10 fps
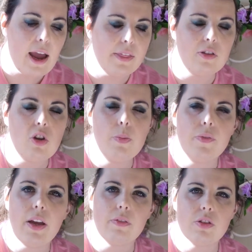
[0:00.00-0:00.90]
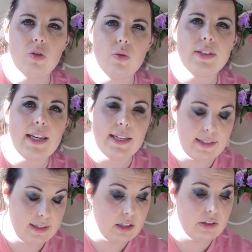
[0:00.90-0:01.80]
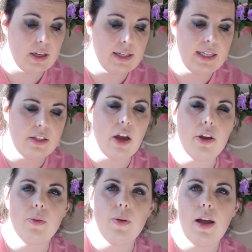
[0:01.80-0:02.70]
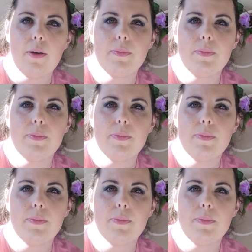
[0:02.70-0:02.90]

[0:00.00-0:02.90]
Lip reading: At the top of that resort is the Toledo